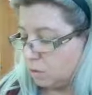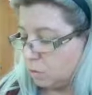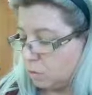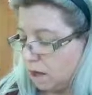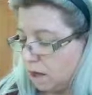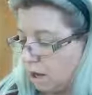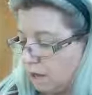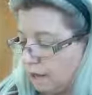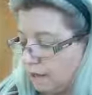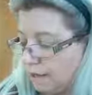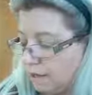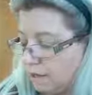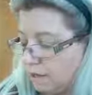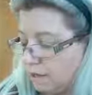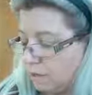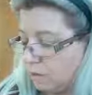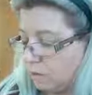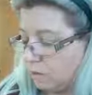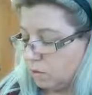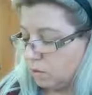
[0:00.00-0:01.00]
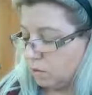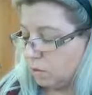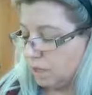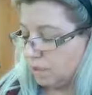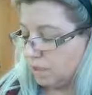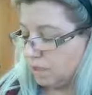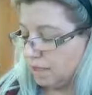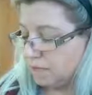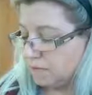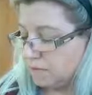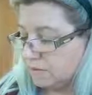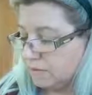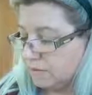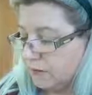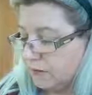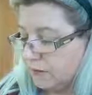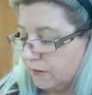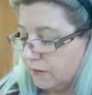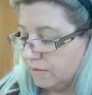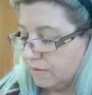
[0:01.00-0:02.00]
y minus
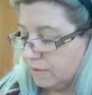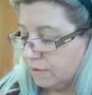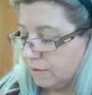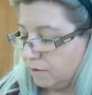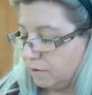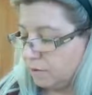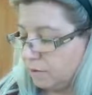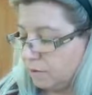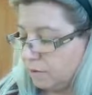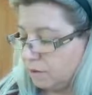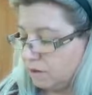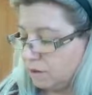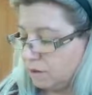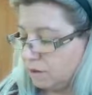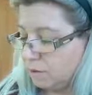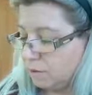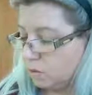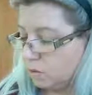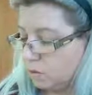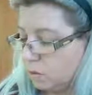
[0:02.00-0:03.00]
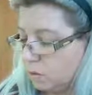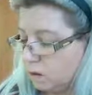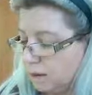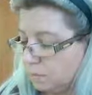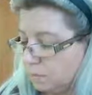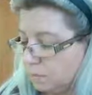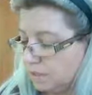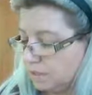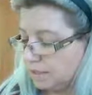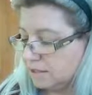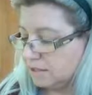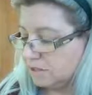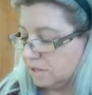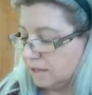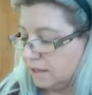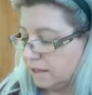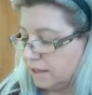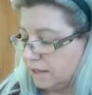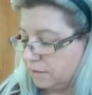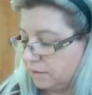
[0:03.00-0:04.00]
5, y plus
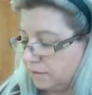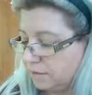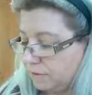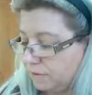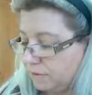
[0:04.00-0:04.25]
5,